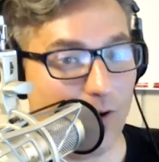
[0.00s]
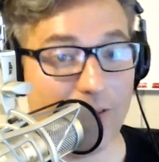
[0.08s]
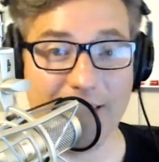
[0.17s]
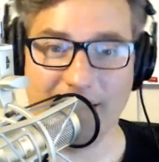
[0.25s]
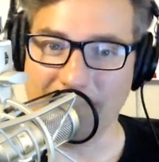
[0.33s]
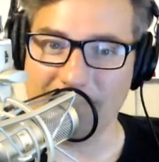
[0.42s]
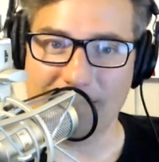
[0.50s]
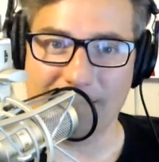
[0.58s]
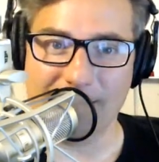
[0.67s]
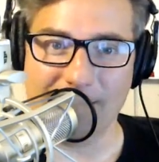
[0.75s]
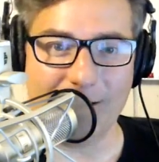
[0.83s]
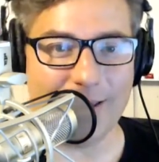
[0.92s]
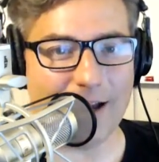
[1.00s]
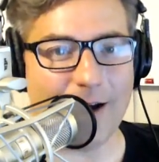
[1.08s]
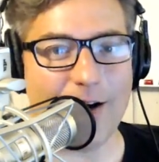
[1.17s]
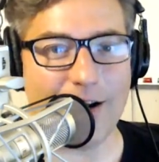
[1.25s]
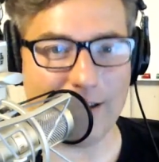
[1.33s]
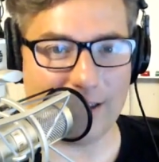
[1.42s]
But
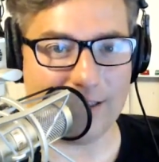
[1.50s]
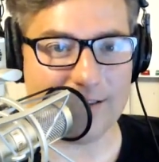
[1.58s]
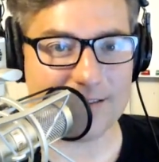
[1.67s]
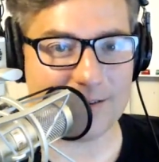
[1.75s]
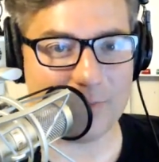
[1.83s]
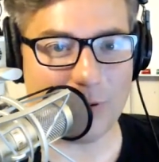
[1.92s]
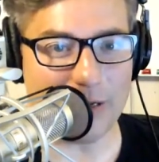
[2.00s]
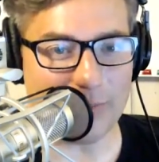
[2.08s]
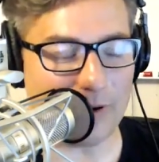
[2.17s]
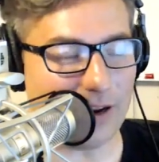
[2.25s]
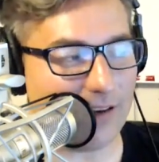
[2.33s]
yeah, that's a good point, Brett.